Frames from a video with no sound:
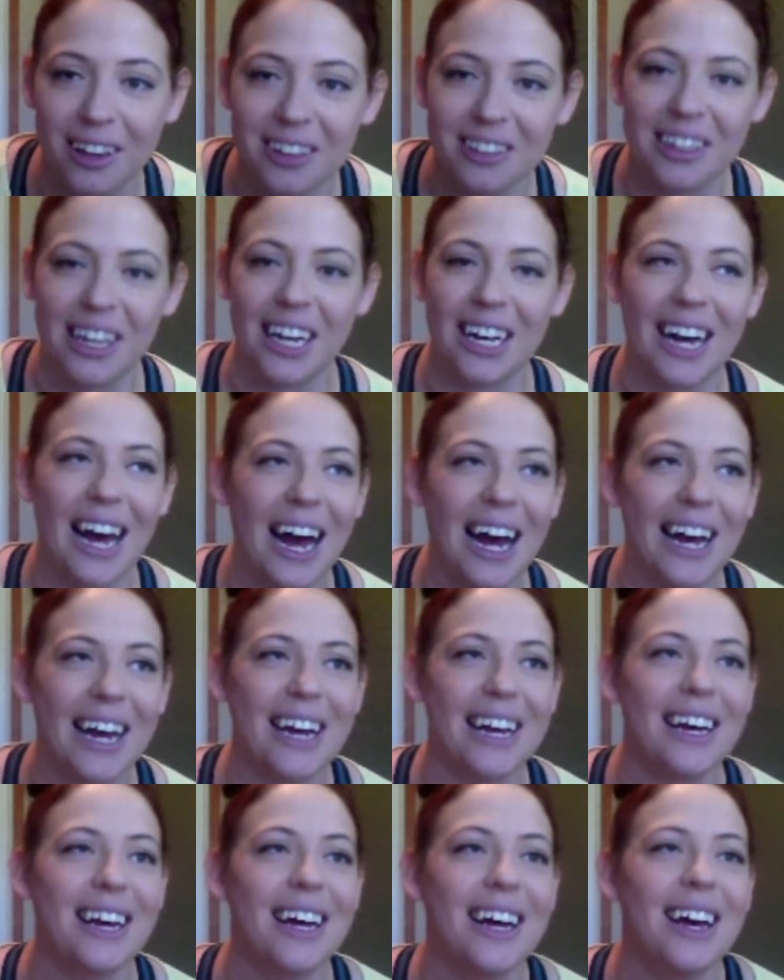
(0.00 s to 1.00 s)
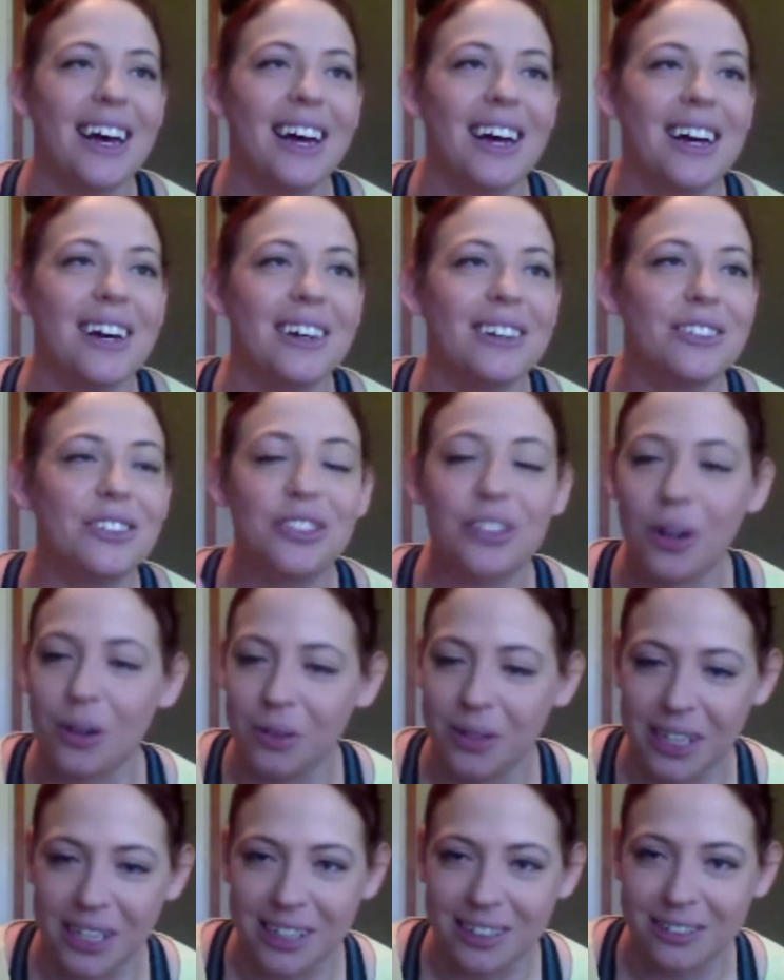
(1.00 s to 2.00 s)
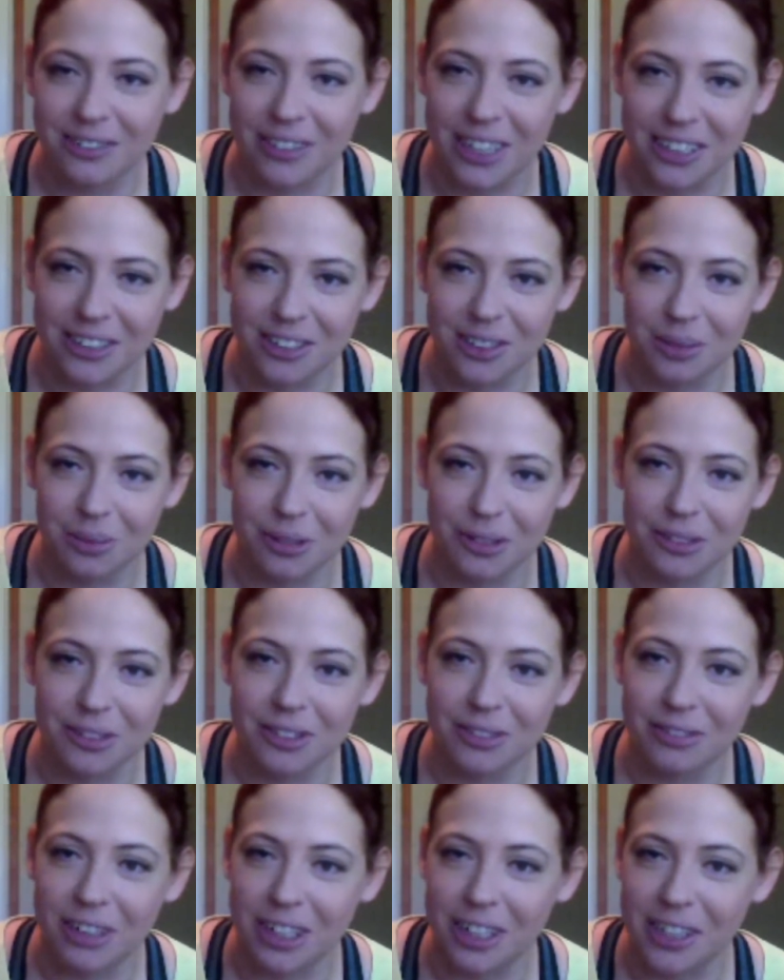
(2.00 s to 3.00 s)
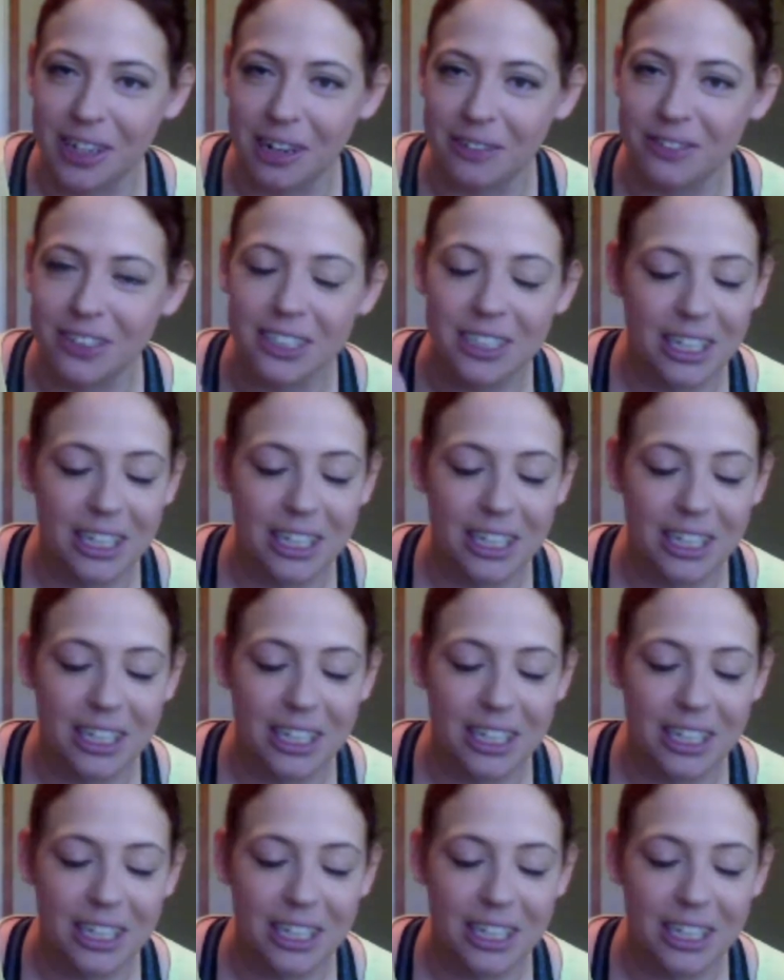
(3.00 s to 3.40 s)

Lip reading: Like, I don't eat vegetables very often.